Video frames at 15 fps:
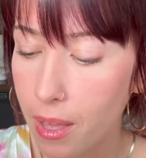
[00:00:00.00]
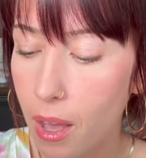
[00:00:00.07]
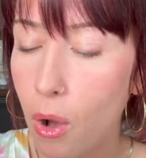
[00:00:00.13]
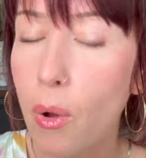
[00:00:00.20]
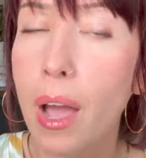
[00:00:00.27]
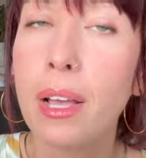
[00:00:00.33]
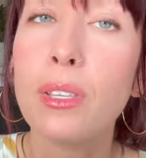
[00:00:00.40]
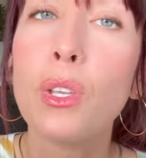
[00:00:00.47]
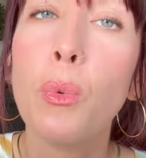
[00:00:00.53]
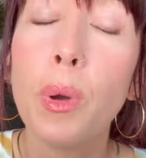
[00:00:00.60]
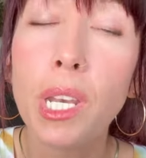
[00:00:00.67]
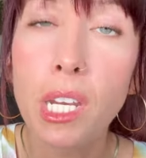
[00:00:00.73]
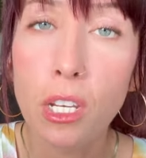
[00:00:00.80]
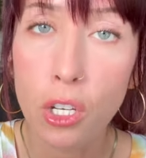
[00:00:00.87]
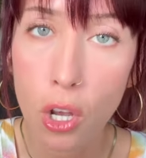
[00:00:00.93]
Okay, so we
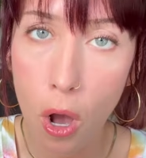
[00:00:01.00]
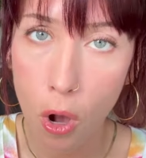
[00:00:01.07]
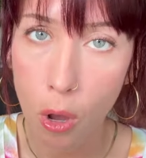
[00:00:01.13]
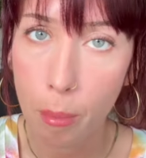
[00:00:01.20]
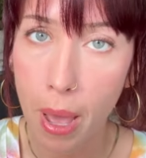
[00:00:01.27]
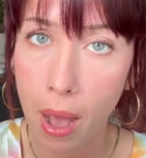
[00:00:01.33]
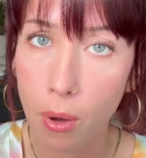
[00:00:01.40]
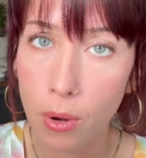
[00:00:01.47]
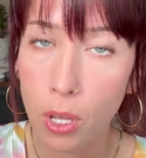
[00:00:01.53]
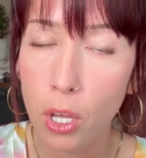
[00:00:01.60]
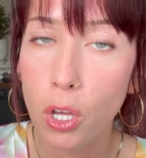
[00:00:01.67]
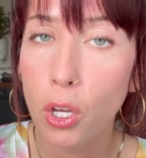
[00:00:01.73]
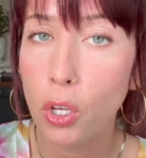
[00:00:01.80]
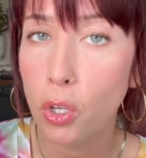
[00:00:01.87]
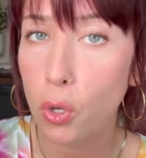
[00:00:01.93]
need to talk about
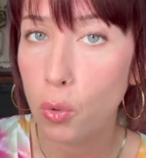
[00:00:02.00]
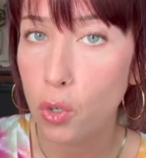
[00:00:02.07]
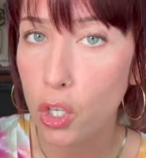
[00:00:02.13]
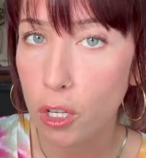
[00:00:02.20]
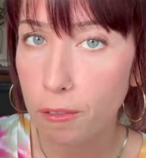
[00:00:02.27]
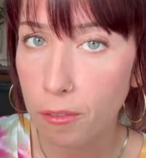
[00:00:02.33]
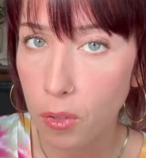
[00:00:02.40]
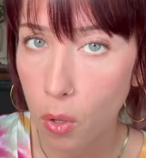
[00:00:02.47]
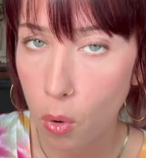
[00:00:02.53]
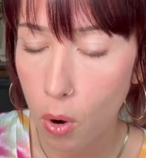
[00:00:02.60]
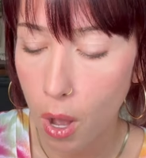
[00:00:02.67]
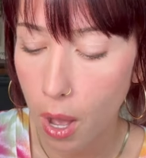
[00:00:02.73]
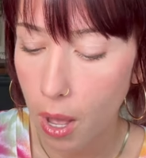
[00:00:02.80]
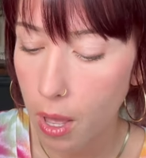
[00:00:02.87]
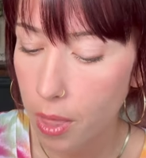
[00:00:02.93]
Gucci
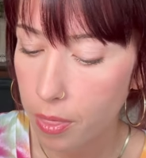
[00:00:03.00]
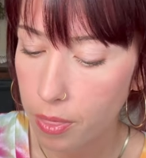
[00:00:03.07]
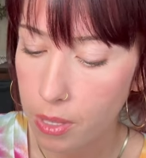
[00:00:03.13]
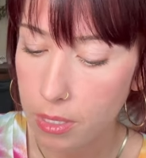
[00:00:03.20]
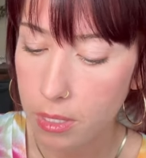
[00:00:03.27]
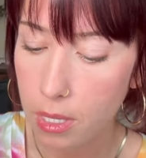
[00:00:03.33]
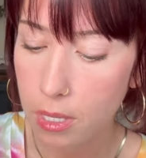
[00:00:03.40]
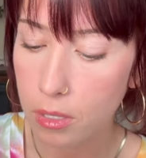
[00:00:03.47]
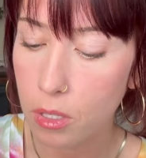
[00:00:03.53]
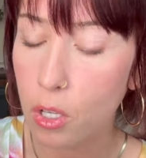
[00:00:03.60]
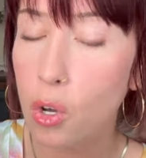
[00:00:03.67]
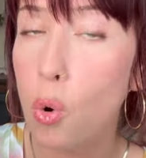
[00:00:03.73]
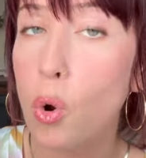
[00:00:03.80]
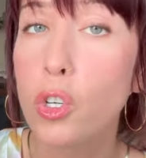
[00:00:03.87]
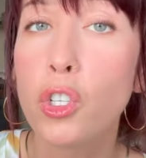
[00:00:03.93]
Flora. This is the
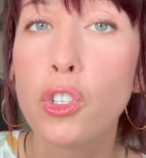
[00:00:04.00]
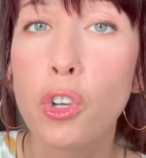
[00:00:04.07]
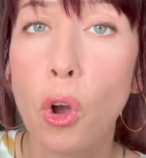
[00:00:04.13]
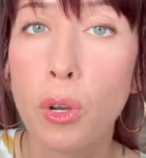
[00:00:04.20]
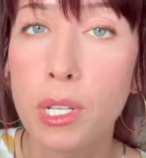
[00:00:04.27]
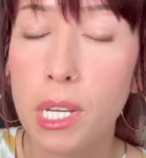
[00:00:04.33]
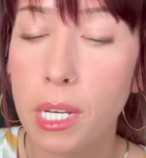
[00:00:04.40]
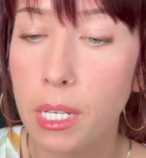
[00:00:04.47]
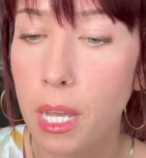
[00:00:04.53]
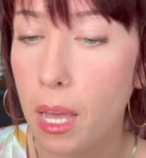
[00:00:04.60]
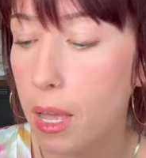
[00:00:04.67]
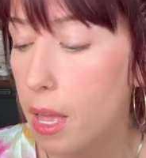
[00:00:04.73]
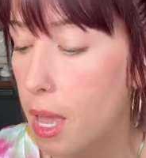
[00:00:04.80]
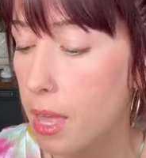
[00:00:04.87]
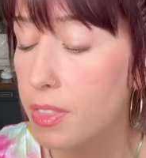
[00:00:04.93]
Gorgeous
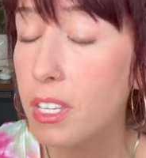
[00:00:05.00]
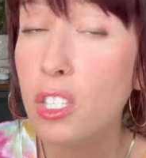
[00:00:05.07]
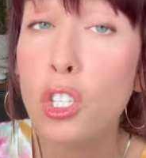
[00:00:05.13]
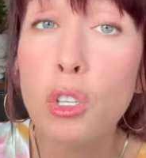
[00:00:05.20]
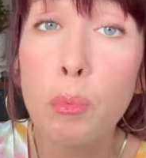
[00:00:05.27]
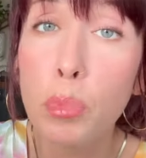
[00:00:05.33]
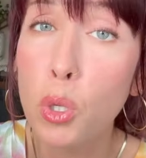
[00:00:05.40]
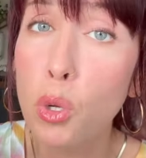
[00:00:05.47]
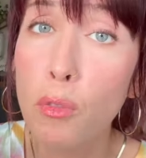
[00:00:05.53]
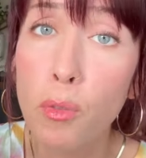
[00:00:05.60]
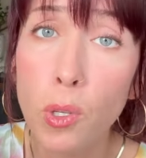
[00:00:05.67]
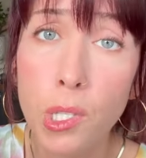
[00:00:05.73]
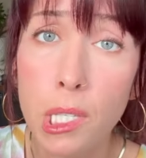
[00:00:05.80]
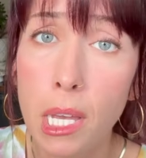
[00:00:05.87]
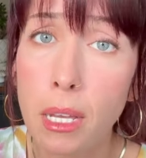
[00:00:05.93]
Gardenia. This is a
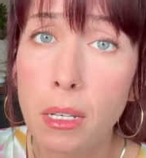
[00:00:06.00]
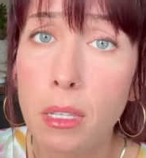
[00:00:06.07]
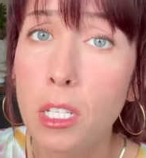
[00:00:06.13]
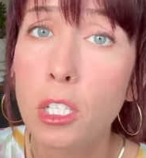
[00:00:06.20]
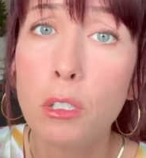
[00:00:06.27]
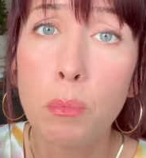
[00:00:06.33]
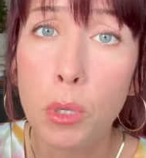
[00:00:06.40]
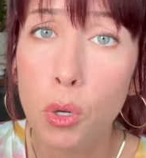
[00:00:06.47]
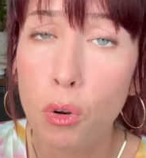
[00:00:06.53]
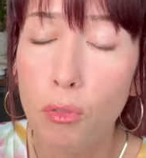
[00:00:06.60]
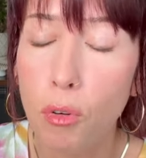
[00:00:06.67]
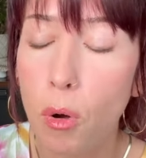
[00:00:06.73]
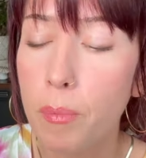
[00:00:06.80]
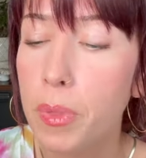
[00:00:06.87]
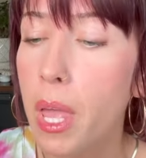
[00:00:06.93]
beautiful scent. This is
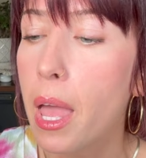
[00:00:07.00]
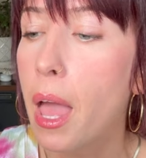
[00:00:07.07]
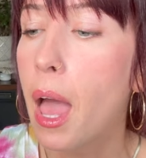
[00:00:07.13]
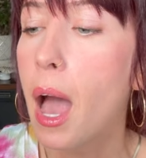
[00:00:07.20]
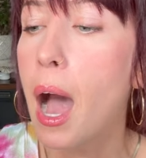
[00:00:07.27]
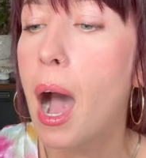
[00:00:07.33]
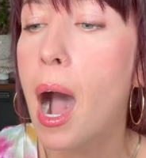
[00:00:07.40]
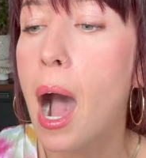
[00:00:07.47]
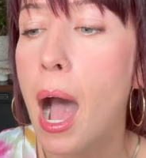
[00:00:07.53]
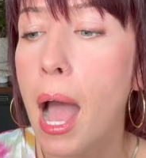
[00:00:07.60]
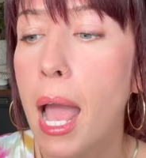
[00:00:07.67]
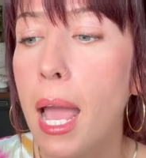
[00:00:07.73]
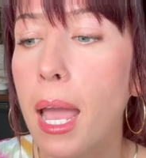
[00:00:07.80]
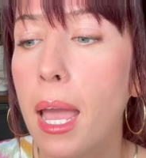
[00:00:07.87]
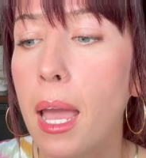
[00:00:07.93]
beautiful.
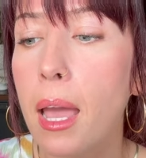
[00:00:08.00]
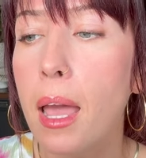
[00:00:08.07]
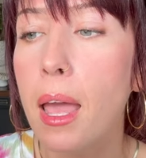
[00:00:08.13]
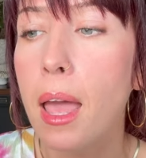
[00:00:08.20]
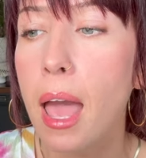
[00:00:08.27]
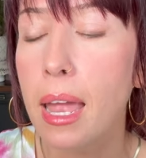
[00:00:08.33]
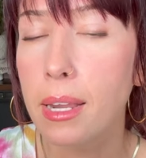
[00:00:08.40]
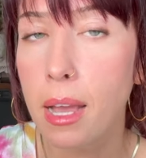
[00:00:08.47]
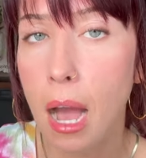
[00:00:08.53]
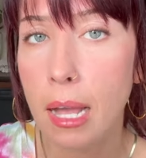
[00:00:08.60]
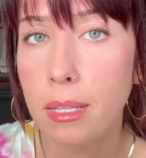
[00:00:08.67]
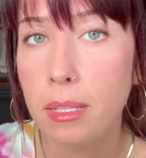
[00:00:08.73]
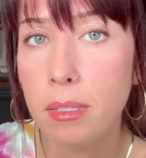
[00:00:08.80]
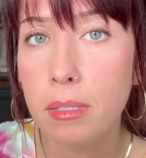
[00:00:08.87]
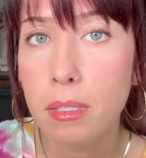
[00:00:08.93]
I had
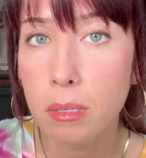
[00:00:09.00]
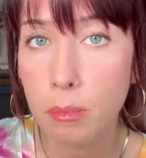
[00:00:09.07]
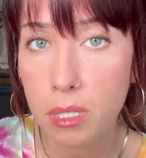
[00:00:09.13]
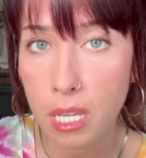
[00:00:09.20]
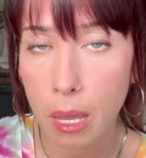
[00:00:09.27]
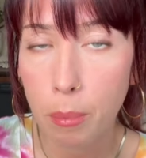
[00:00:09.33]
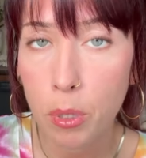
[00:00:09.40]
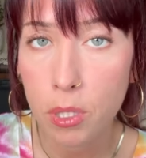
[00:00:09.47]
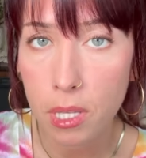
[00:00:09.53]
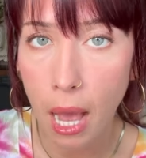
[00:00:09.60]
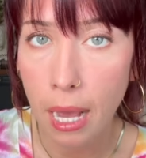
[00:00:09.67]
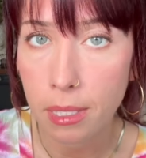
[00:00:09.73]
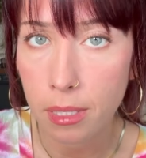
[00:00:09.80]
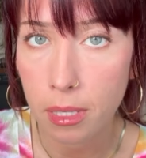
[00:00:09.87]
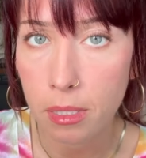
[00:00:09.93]
gotten some sample
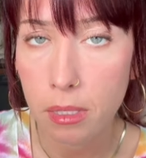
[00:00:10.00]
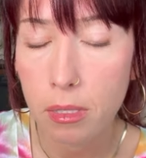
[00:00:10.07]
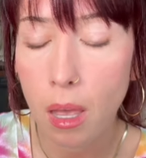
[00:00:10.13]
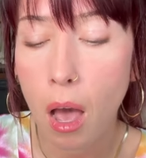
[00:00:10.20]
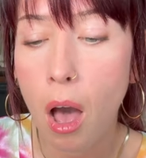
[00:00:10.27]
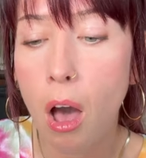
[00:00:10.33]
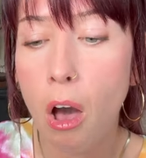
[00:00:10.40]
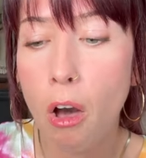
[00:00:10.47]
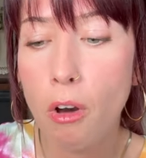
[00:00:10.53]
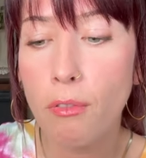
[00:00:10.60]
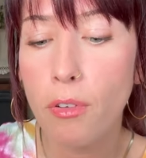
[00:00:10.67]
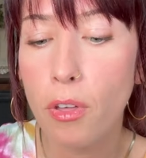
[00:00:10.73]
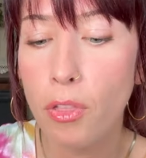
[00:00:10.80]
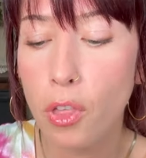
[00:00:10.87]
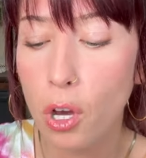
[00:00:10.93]
sizes
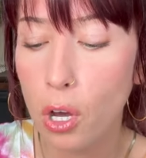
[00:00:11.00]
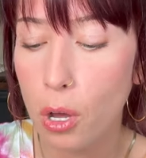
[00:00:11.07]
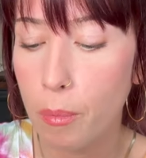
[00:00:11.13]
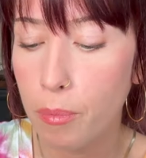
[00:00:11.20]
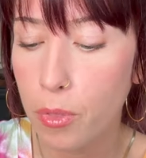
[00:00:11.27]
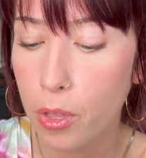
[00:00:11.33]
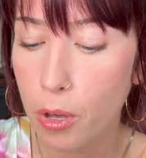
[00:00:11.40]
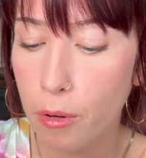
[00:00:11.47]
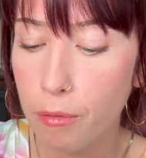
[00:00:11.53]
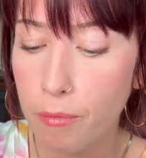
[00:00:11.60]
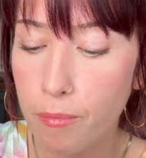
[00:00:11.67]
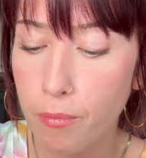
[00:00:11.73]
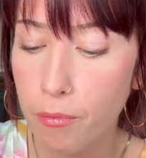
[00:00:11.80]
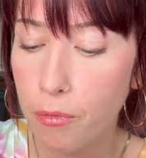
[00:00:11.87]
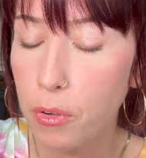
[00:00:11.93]
of the, the
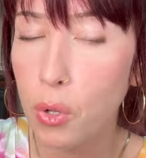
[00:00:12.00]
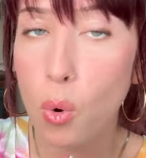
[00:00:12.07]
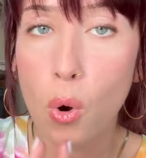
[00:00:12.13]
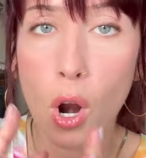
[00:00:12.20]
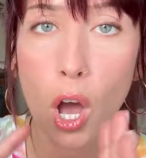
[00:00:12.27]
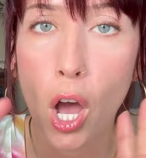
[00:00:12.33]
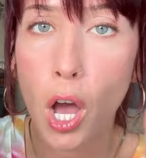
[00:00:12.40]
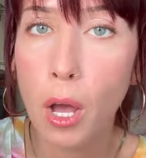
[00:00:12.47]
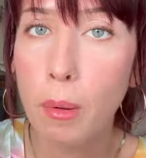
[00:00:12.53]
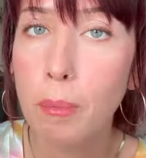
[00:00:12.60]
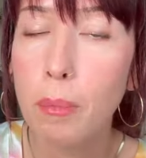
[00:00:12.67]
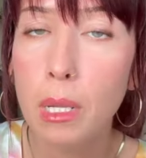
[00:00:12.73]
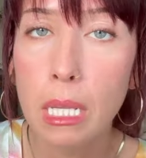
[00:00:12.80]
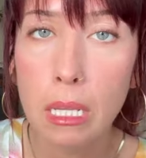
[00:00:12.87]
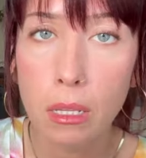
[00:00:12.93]
Flora
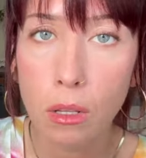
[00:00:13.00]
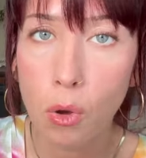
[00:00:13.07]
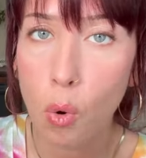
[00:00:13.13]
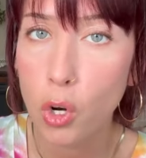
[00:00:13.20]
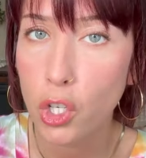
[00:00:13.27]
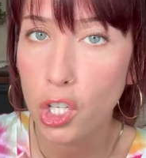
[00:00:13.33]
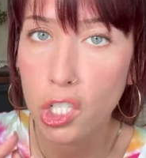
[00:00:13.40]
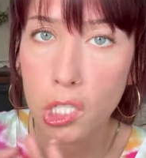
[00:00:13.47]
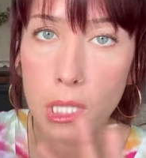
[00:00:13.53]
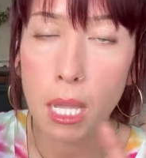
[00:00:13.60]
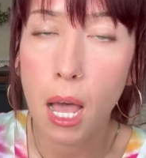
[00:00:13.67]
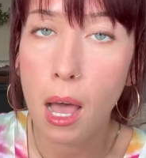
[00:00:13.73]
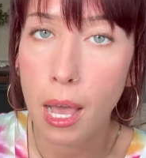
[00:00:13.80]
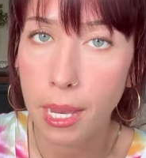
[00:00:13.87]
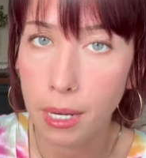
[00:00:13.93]
Gorgeous
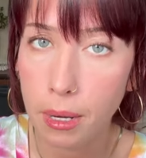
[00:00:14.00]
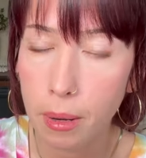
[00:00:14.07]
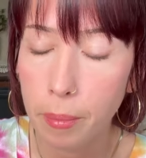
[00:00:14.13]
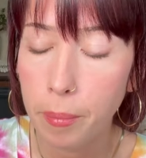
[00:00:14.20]
line,